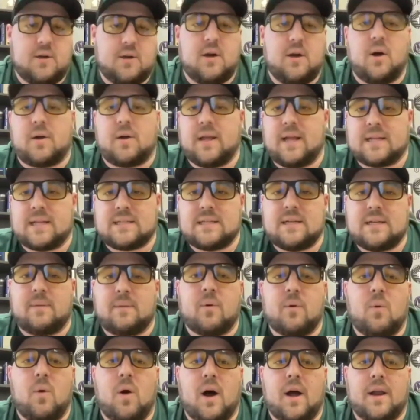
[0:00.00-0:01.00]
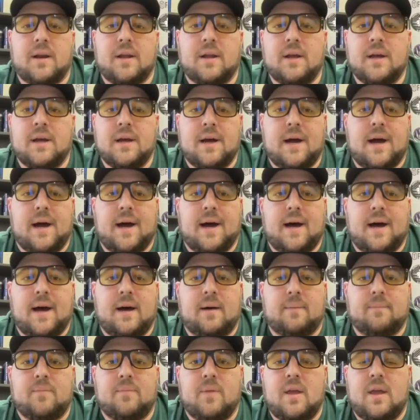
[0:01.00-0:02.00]
Okay, that's number one.
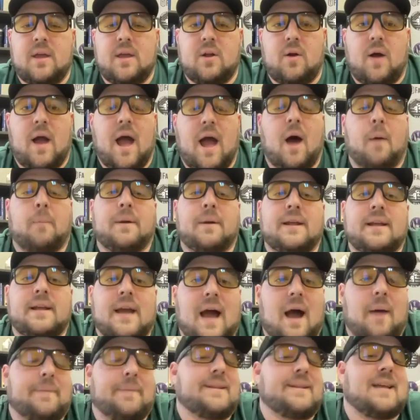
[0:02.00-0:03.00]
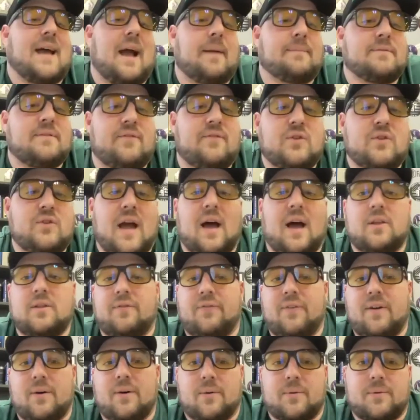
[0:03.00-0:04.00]
How many times have you dialed the
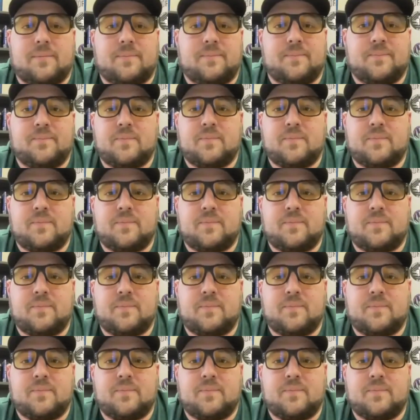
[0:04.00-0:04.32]
phone?